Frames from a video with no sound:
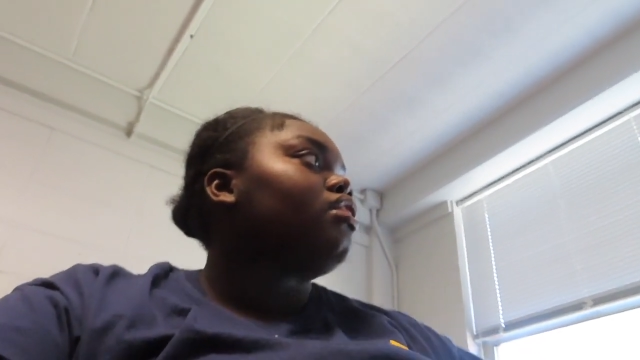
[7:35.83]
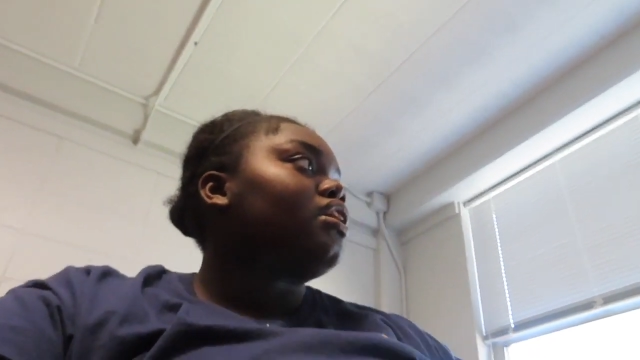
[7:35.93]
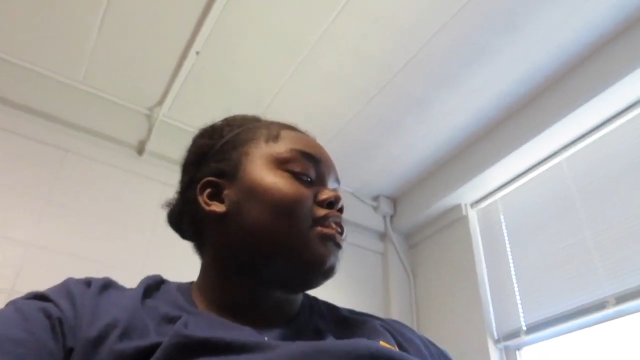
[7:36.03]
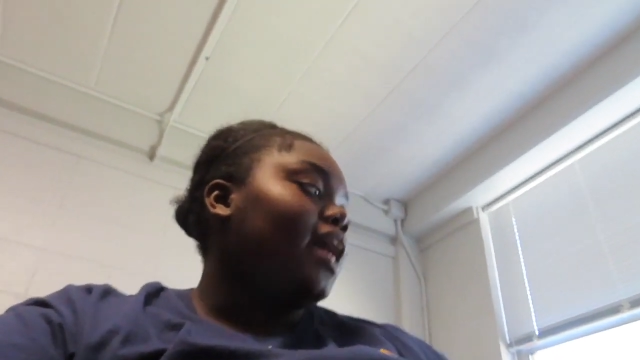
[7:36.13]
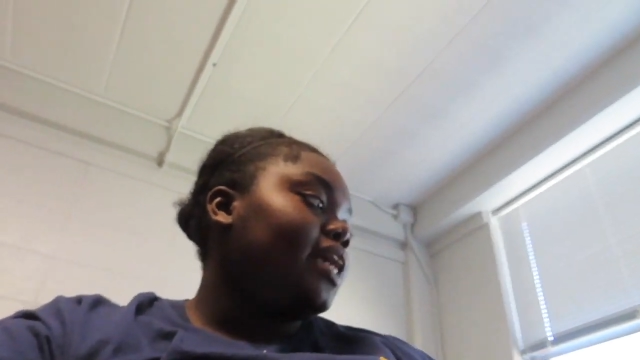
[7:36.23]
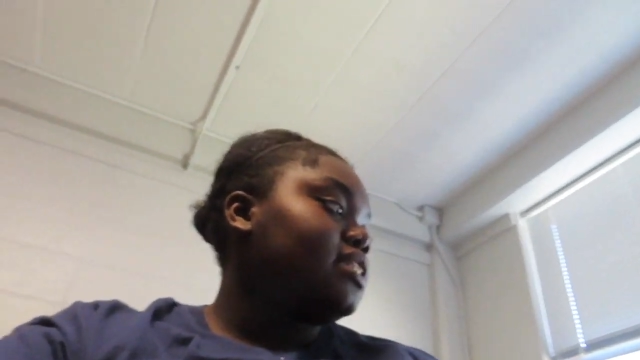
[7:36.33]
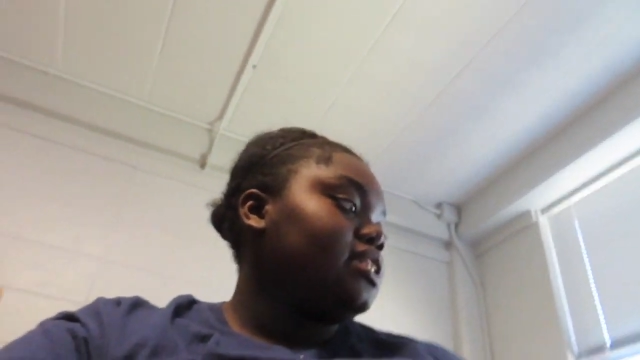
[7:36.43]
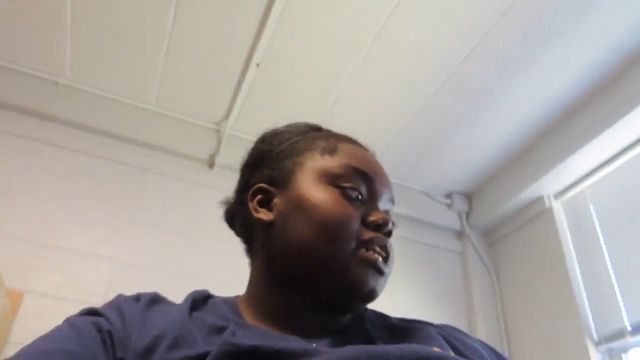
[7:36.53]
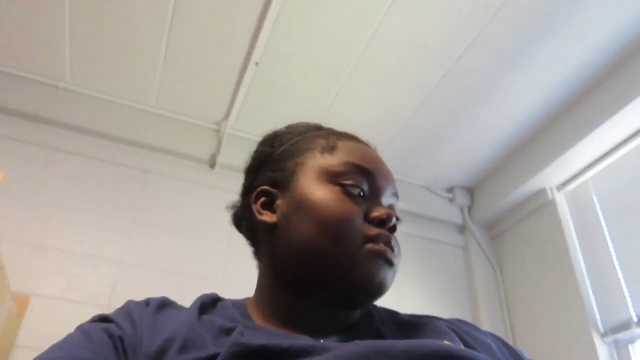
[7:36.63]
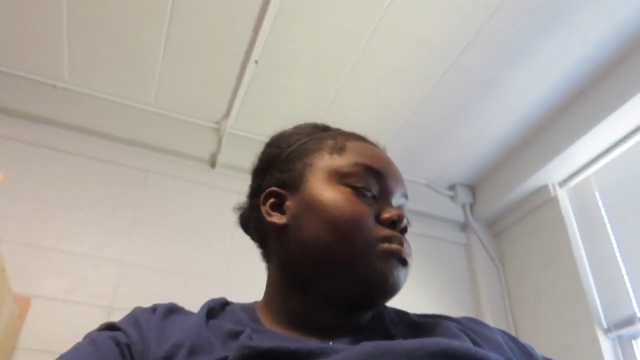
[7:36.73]
The last
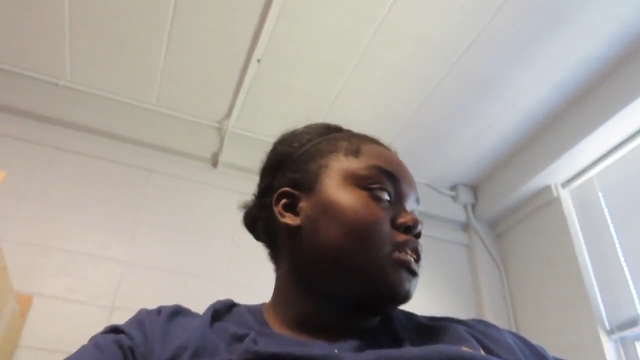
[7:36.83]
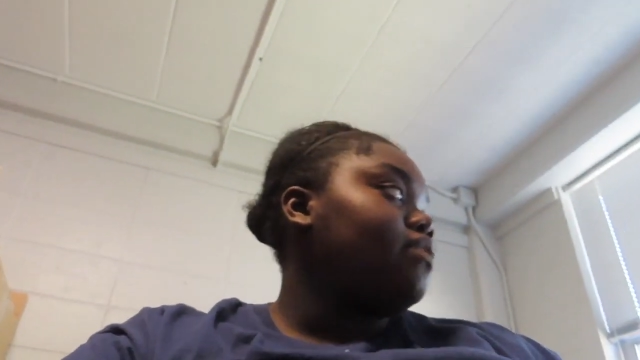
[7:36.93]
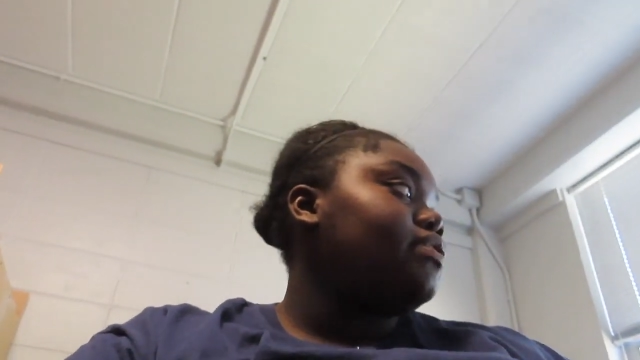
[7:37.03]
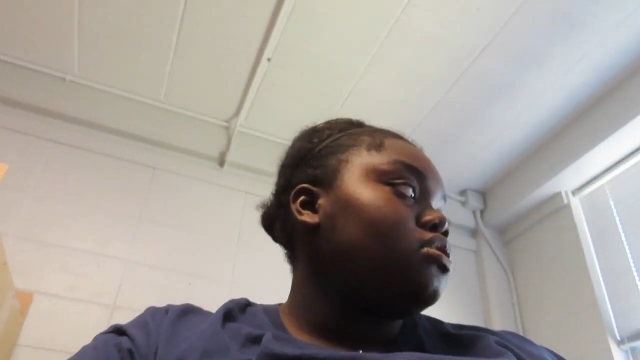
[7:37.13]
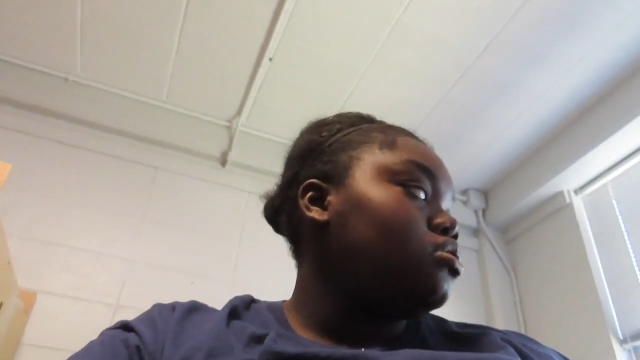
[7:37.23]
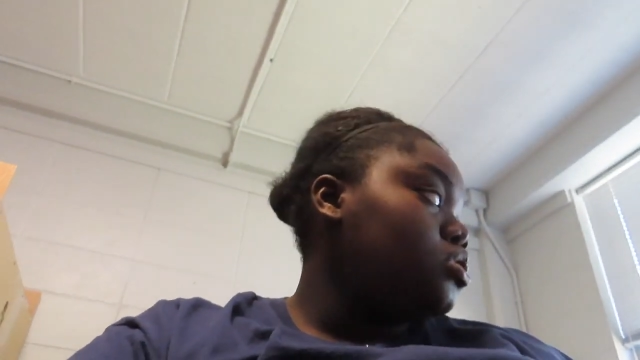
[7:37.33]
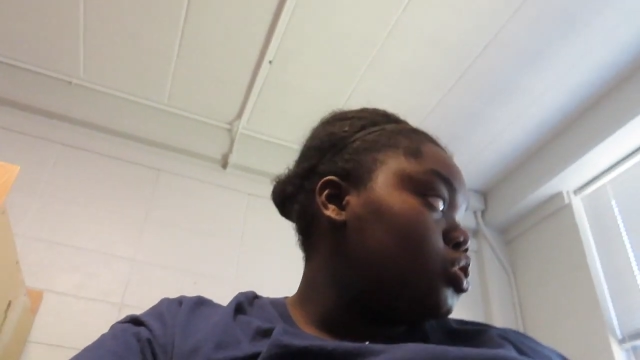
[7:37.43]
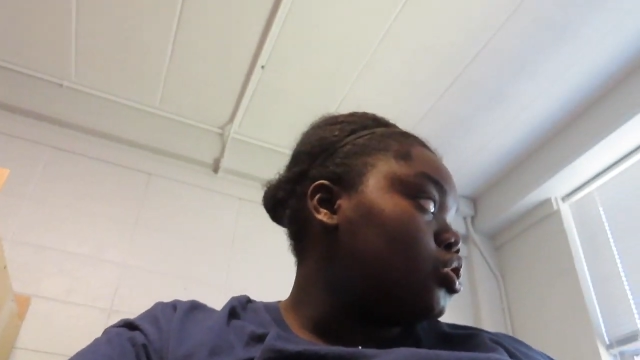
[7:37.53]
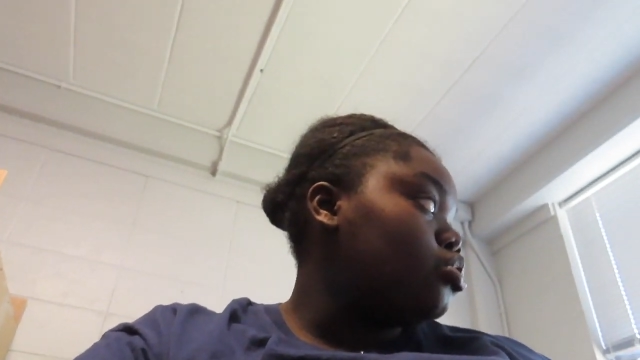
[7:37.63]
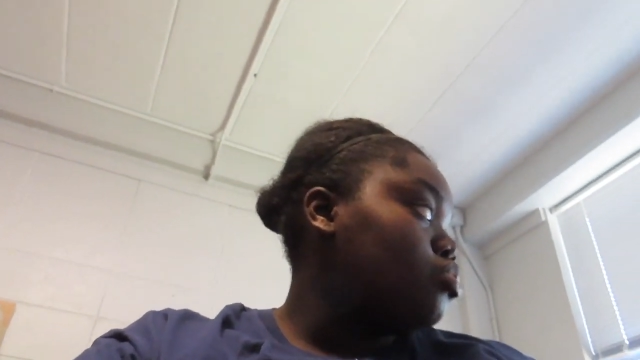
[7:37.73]
thing I'm saving
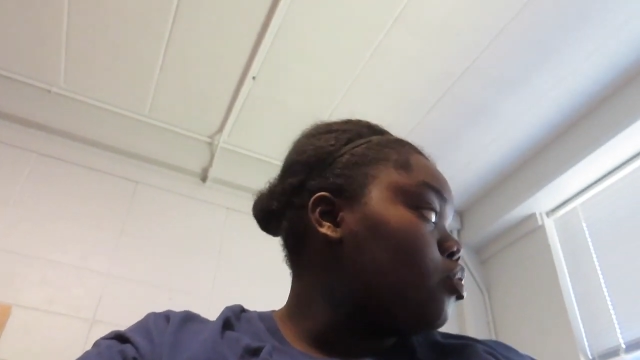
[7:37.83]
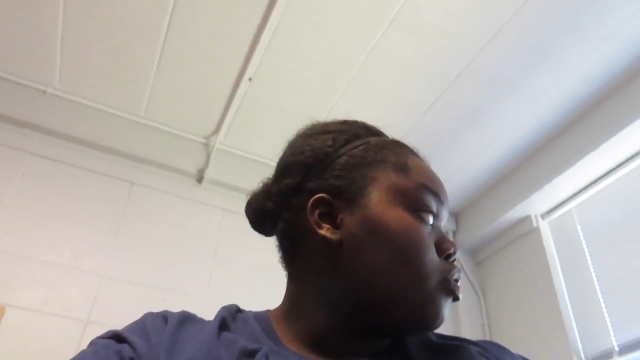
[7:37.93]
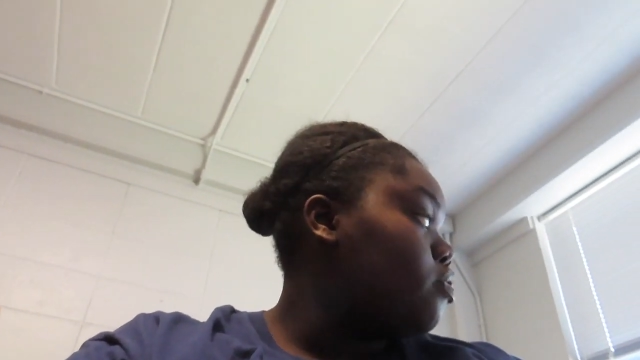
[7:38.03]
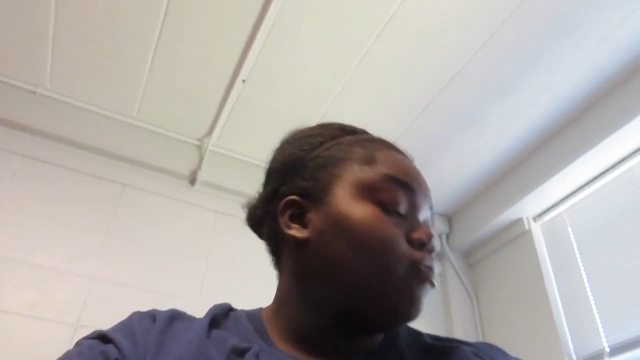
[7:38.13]
to